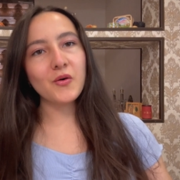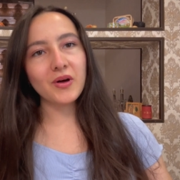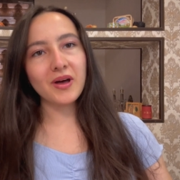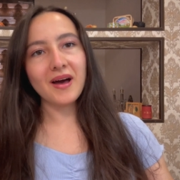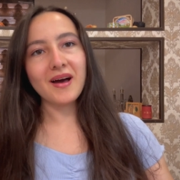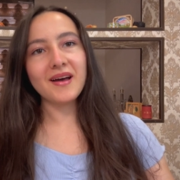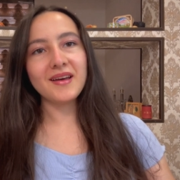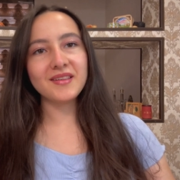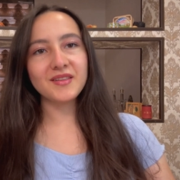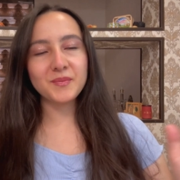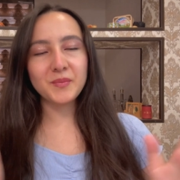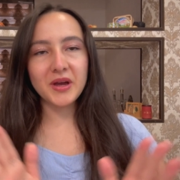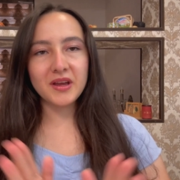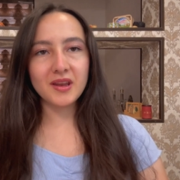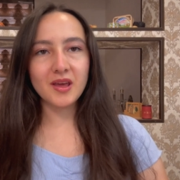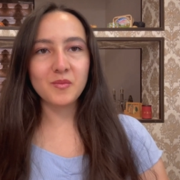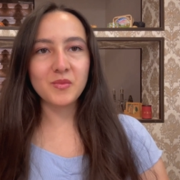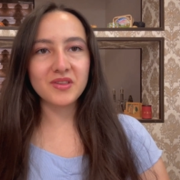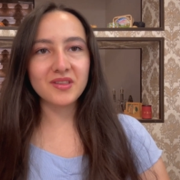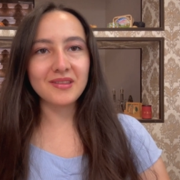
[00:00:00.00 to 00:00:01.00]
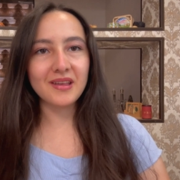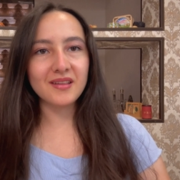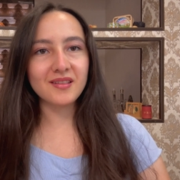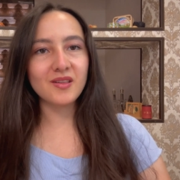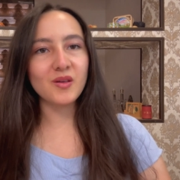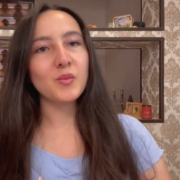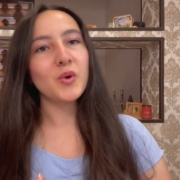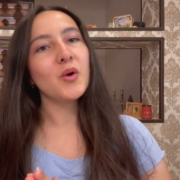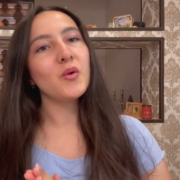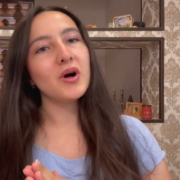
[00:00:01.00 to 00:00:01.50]
guys, my name is
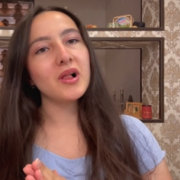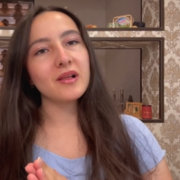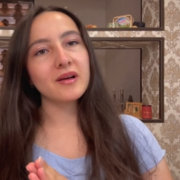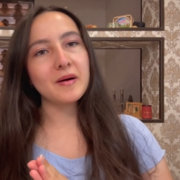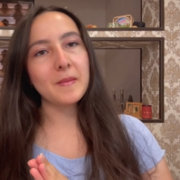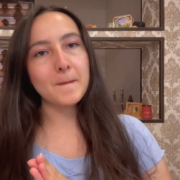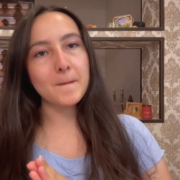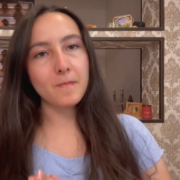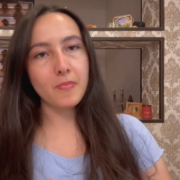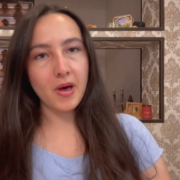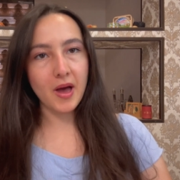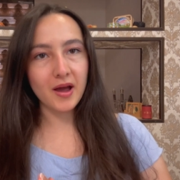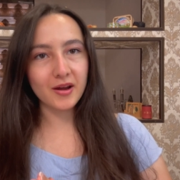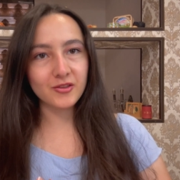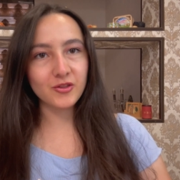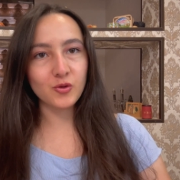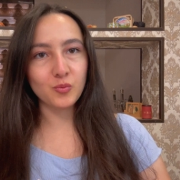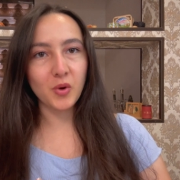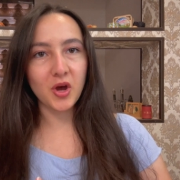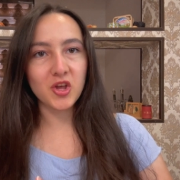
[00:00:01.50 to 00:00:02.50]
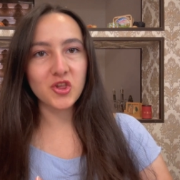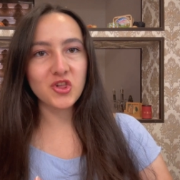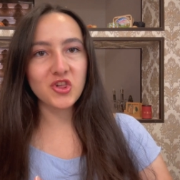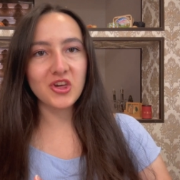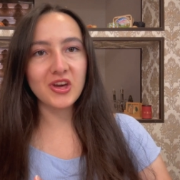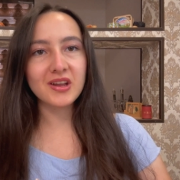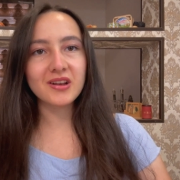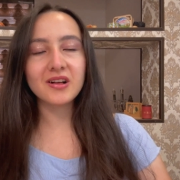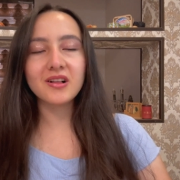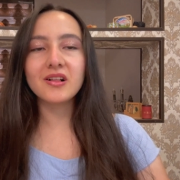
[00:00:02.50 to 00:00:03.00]
Nazima. Welcome back to my
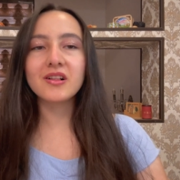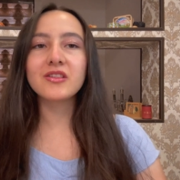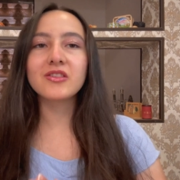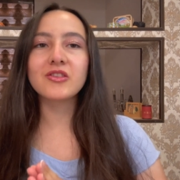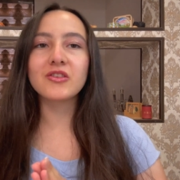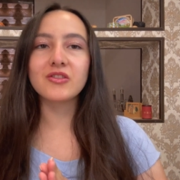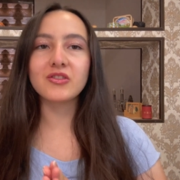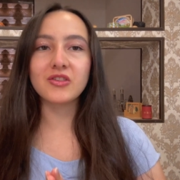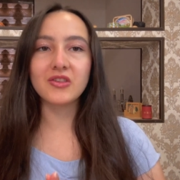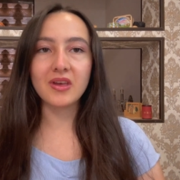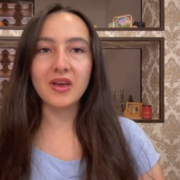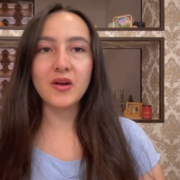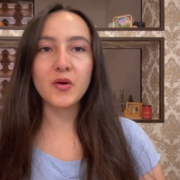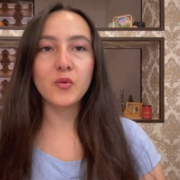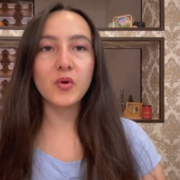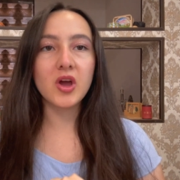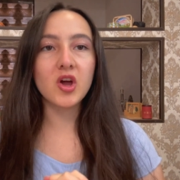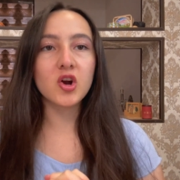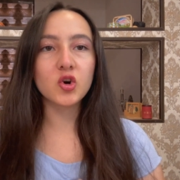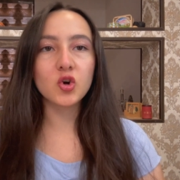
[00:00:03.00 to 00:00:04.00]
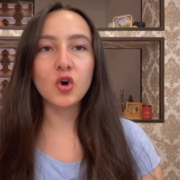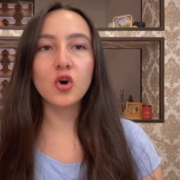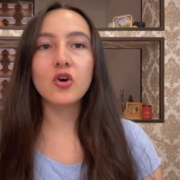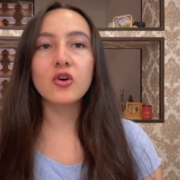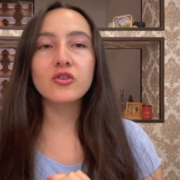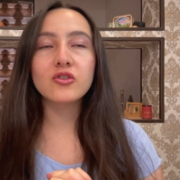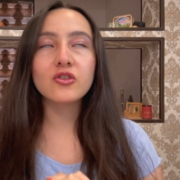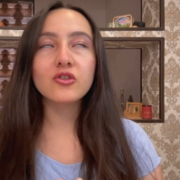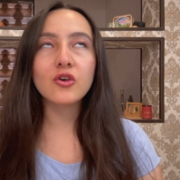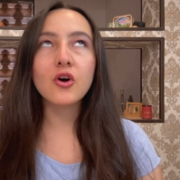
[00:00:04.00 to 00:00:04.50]
channel. Today we are going
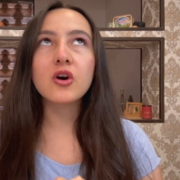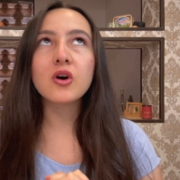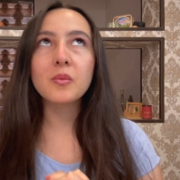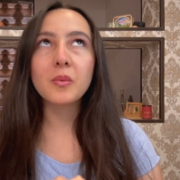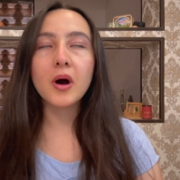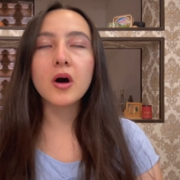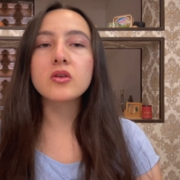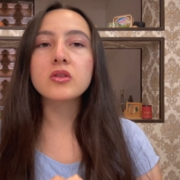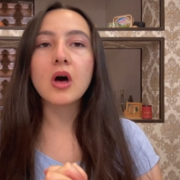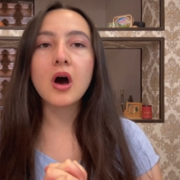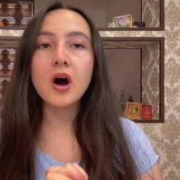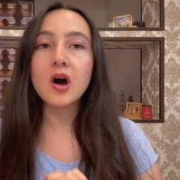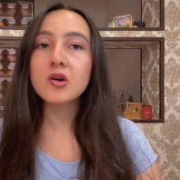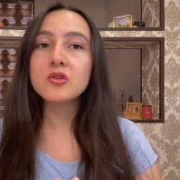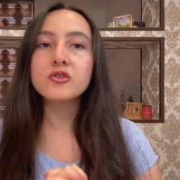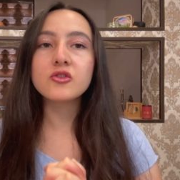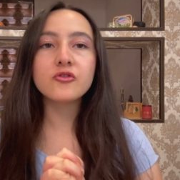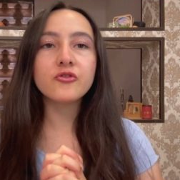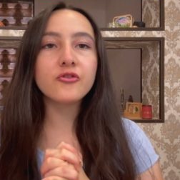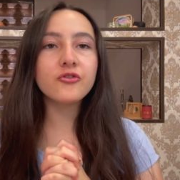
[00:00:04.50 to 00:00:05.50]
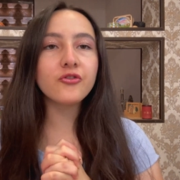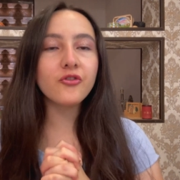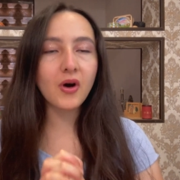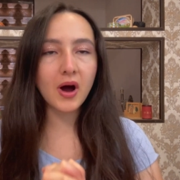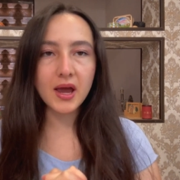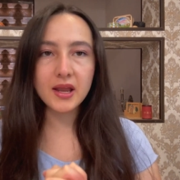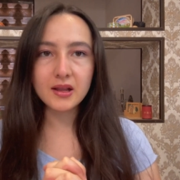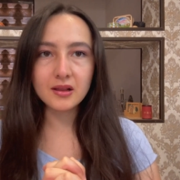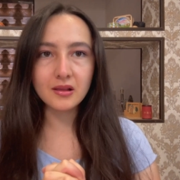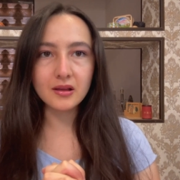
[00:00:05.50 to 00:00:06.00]
to talk about how to
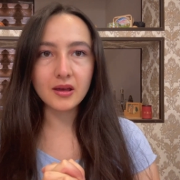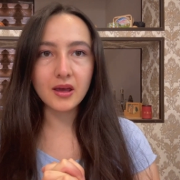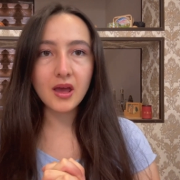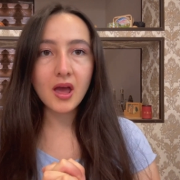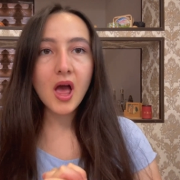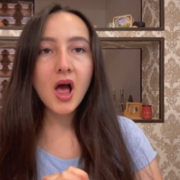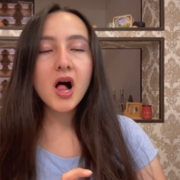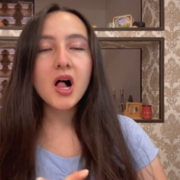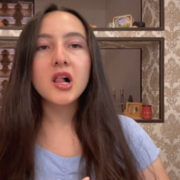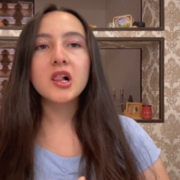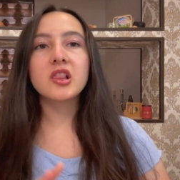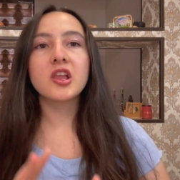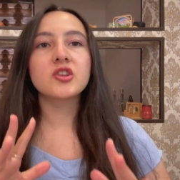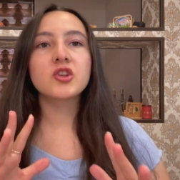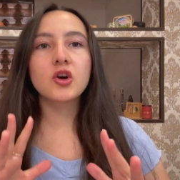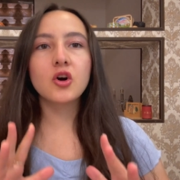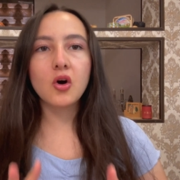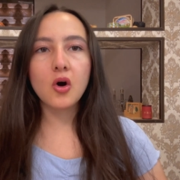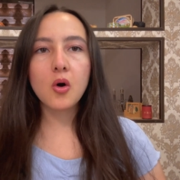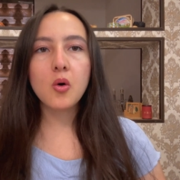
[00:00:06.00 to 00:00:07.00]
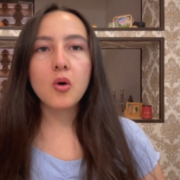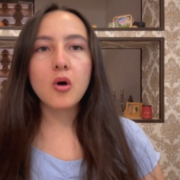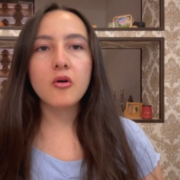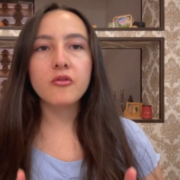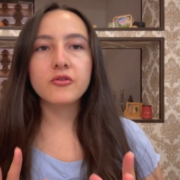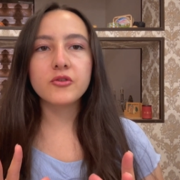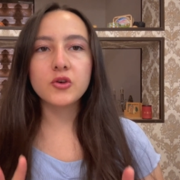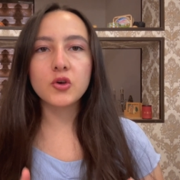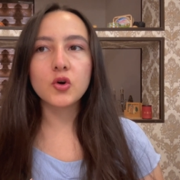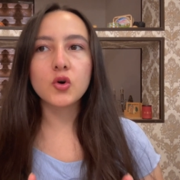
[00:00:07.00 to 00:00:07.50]
finally let go
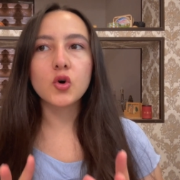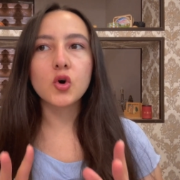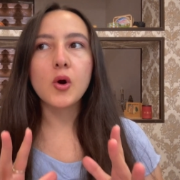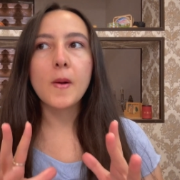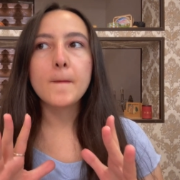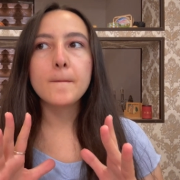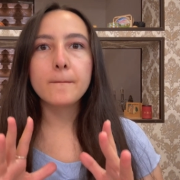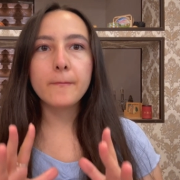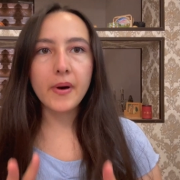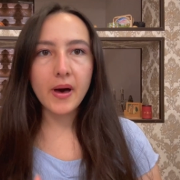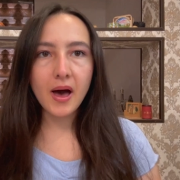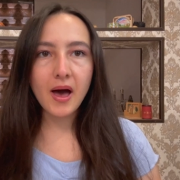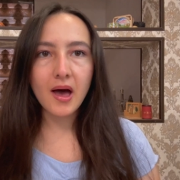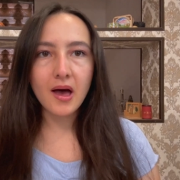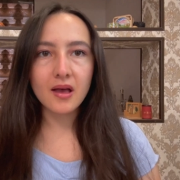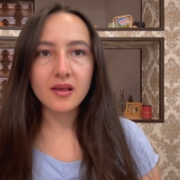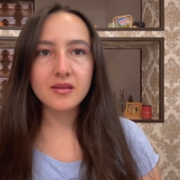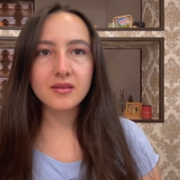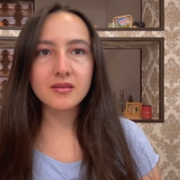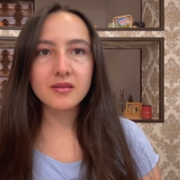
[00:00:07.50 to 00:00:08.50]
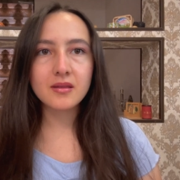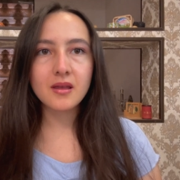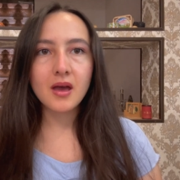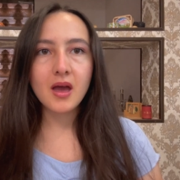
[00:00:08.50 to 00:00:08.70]
of your past